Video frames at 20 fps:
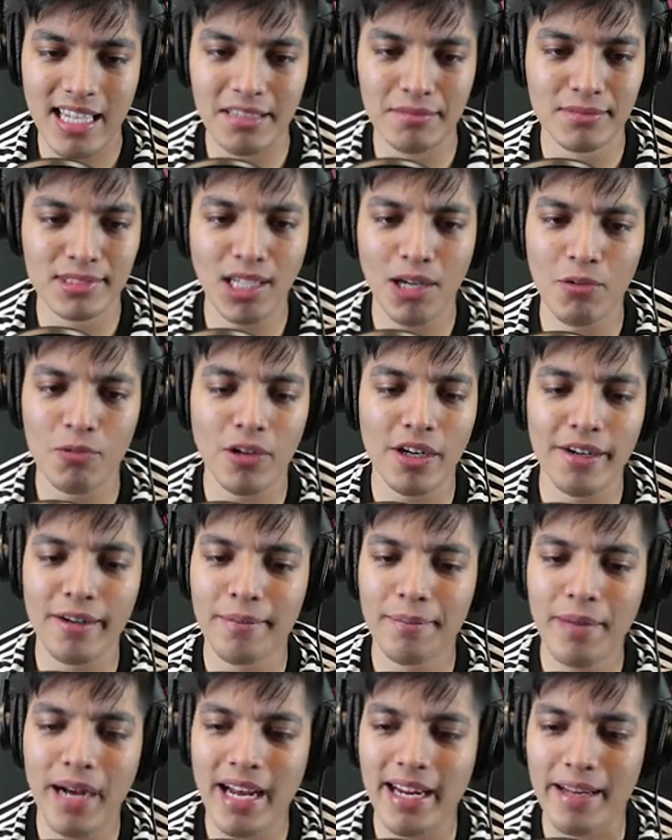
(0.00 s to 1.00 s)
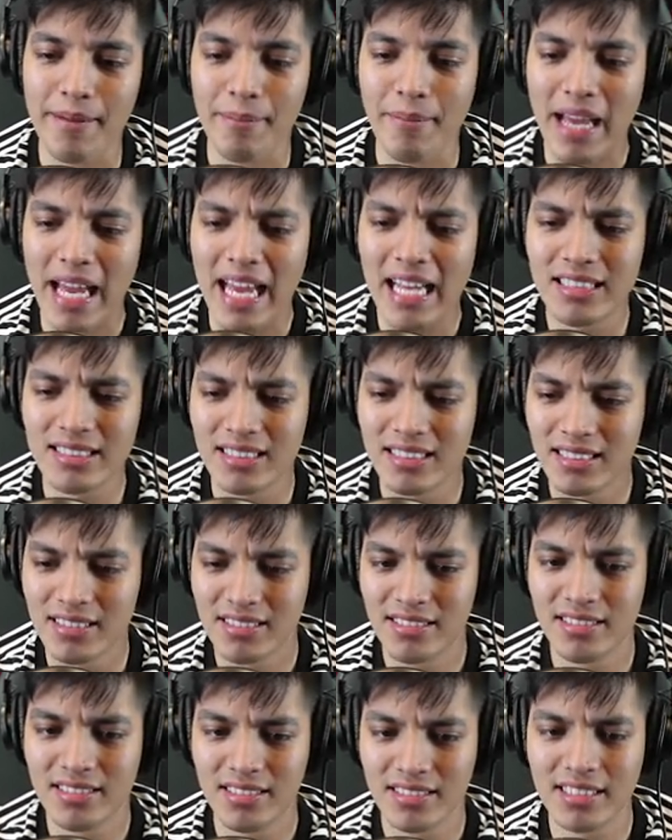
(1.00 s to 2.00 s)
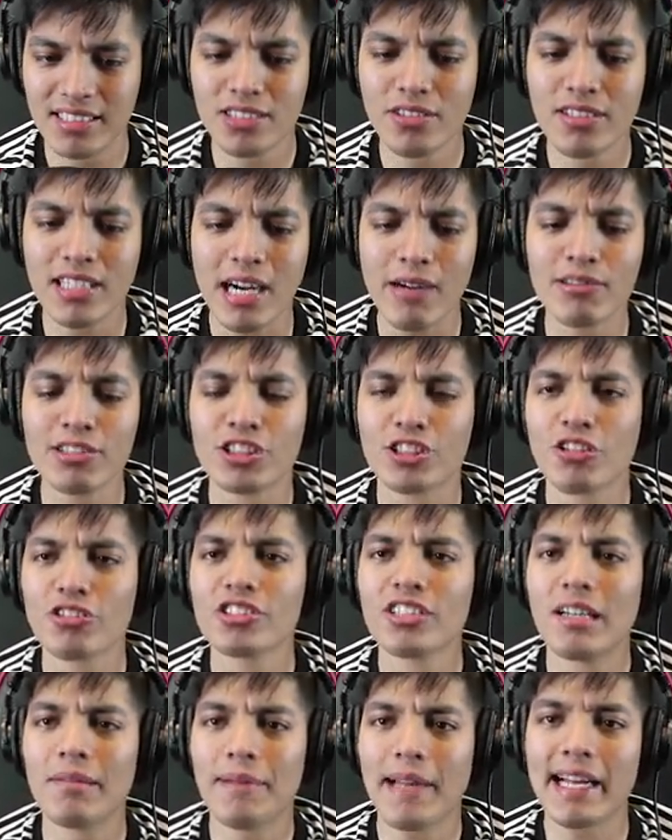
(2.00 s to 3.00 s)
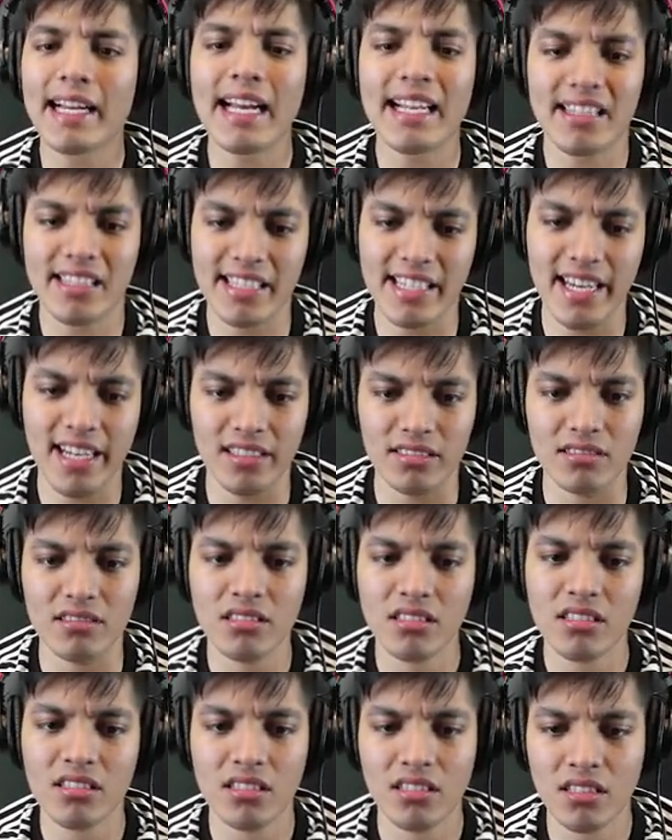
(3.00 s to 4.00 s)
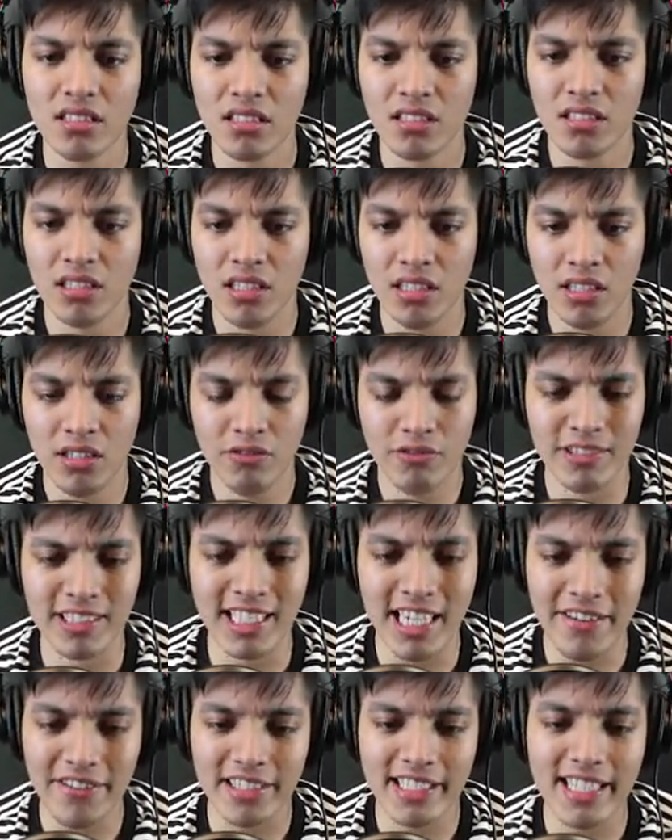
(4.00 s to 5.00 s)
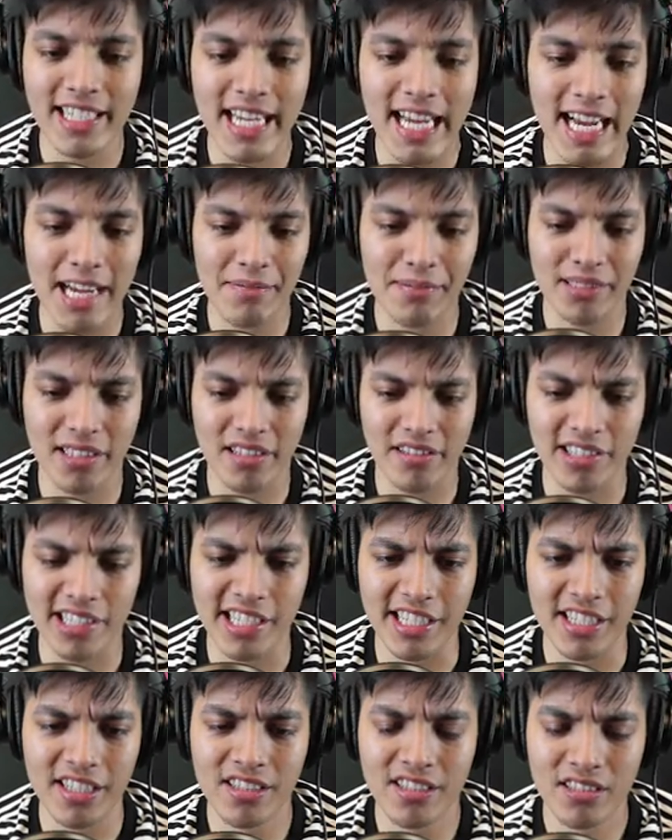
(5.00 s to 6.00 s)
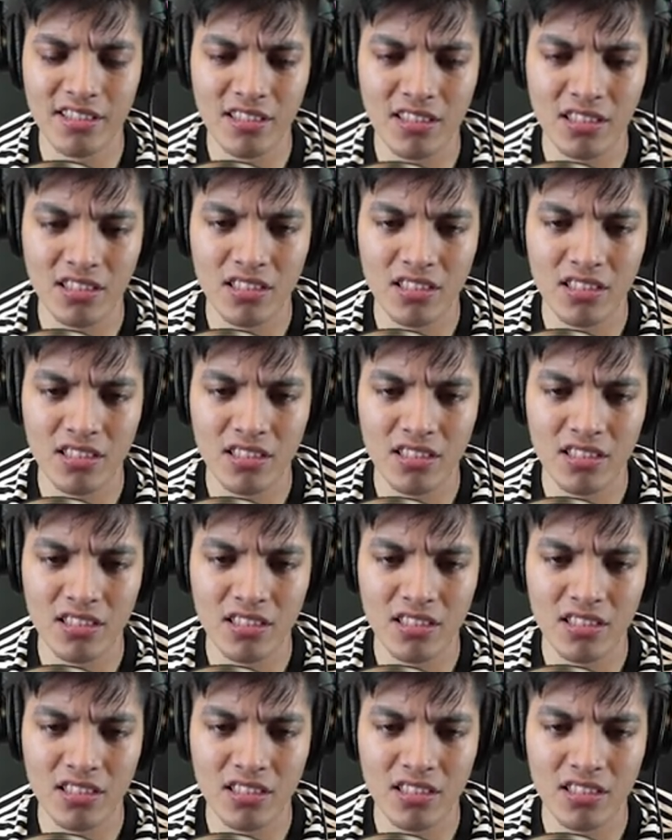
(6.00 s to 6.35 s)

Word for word: Tell him, don't worry about it, man. This dude always shows up like at the end. When everything happened already.